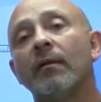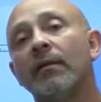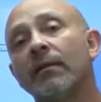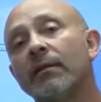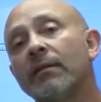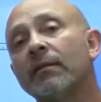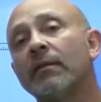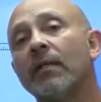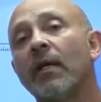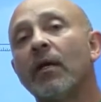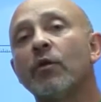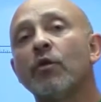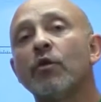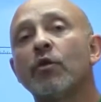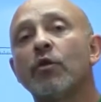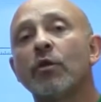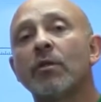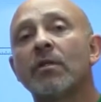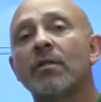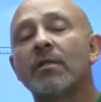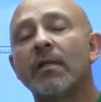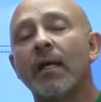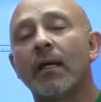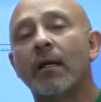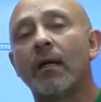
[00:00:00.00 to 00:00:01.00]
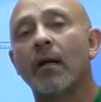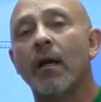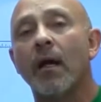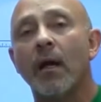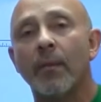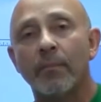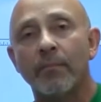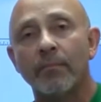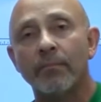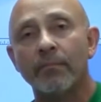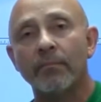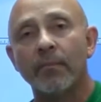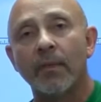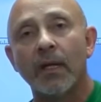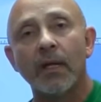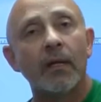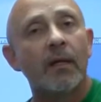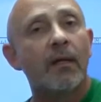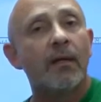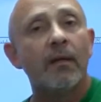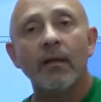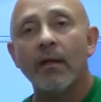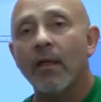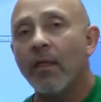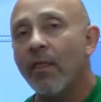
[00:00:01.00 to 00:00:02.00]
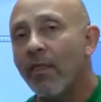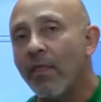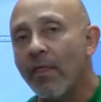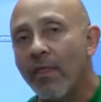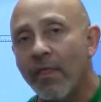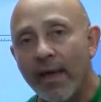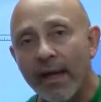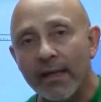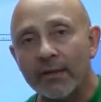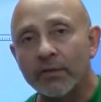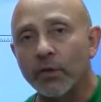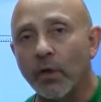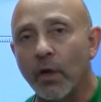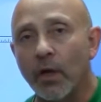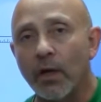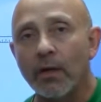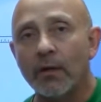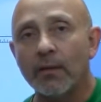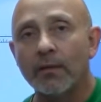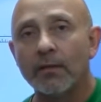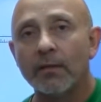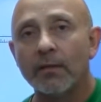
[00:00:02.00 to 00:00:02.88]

This is how you should set it up. That's all.